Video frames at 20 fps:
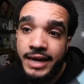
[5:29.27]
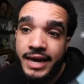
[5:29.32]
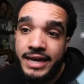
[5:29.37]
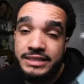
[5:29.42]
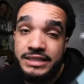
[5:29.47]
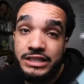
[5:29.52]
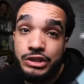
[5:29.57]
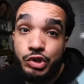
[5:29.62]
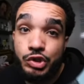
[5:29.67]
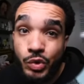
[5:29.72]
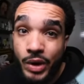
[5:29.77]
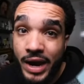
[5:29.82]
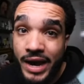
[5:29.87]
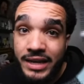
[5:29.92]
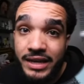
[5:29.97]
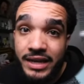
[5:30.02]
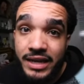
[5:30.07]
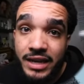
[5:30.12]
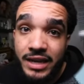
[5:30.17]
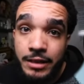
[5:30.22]
has he
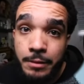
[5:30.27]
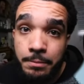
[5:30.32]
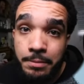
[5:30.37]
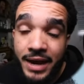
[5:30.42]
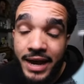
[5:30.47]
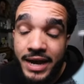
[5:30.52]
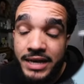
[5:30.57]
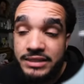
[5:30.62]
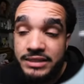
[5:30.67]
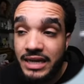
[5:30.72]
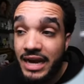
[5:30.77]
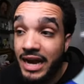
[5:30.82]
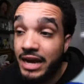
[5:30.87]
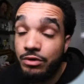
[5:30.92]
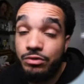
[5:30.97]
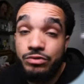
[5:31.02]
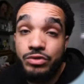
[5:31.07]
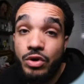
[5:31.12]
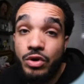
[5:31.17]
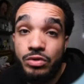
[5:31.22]
tried it in the past? I
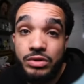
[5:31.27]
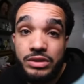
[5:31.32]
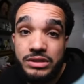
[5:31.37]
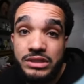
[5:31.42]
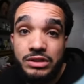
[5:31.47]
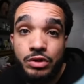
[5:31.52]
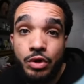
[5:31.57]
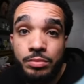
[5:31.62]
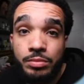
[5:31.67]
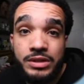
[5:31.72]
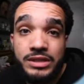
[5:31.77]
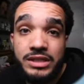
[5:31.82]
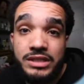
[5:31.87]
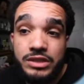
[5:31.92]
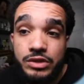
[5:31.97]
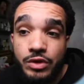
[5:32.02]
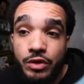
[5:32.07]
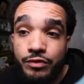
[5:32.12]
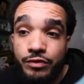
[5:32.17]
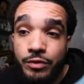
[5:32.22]
don't know, because he normally
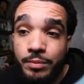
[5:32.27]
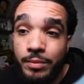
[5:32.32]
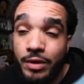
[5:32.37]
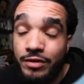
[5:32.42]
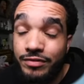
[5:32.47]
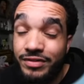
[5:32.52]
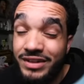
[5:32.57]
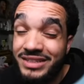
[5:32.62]
doesn't go for bald